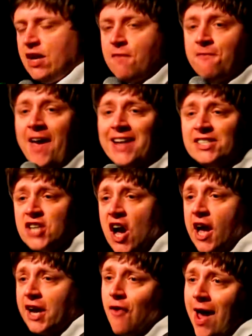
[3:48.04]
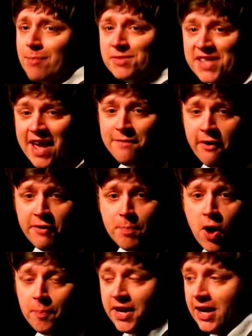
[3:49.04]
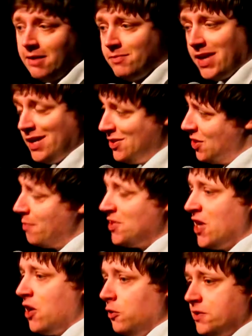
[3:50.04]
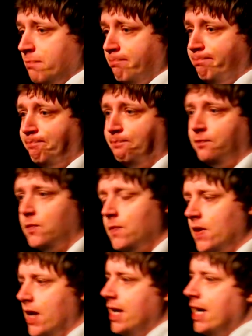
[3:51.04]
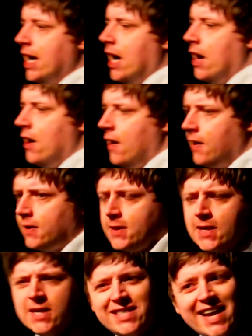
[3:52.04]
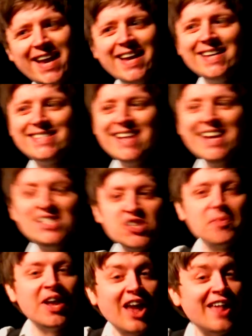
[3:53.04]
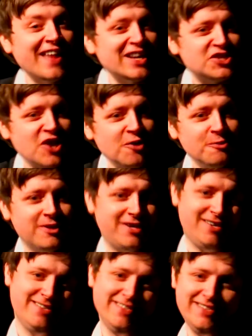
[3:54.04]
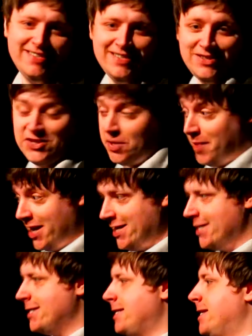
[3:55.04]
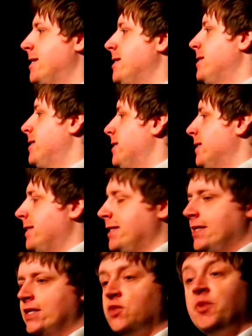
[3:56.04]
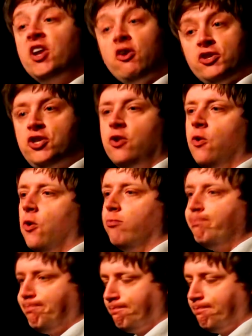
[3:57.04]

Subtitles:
Venn diagrams, they're very popular in some circles. Oh, you see, some of you like that joke, some of you didn't, some of you not sure.